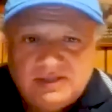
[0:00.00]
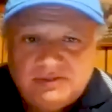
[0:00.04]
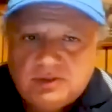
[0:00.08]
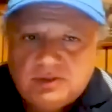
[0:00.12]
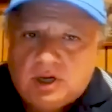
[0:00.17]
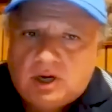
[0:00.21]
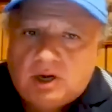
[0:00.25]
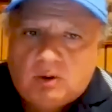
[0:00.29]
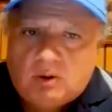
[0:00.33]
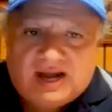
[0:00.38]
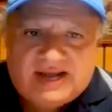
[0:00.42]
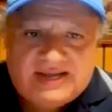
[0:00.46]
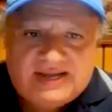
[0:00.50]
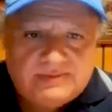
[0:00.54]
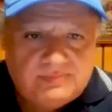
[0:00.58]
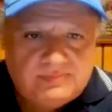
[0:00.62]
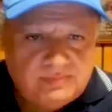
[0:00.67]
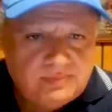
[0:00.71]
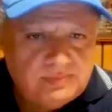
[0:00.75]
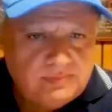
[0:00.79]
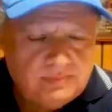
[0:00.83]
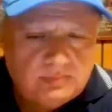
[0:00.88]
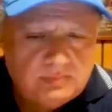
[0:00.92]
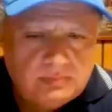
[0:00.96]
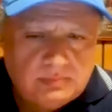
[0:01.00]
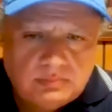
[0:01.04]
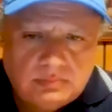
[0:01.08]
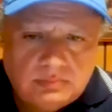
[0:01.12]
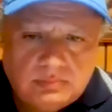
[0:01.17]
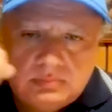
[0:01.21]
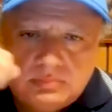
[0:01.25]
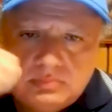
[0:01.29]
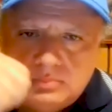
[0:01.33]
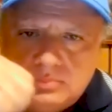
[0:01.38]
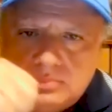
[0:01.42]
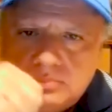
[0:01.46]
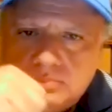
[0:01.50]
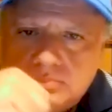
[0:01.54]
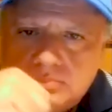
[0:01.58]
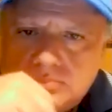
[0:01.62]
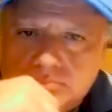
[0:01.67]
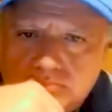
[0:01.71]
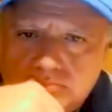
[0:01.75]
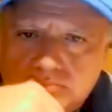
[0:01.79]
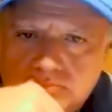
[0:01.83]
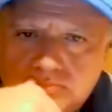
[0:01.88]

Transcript: I mean, that's an understandable rule for the home.